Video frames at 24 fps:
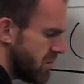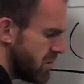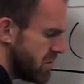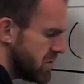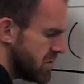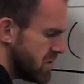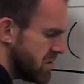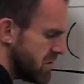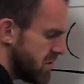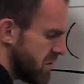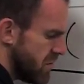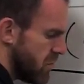which
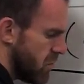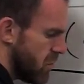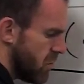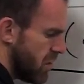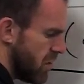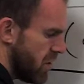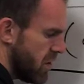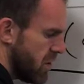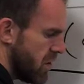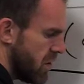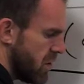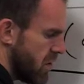is
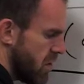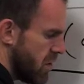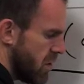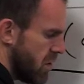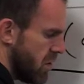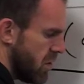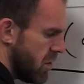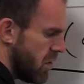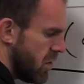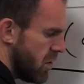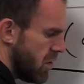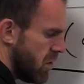4
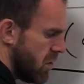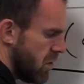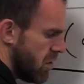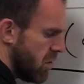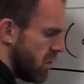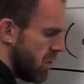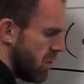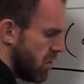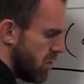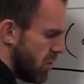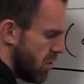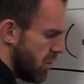
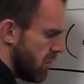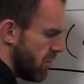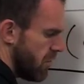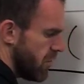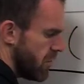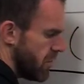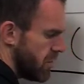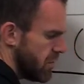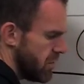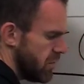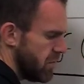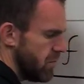
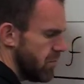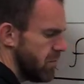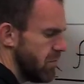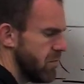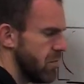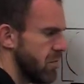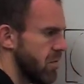over u.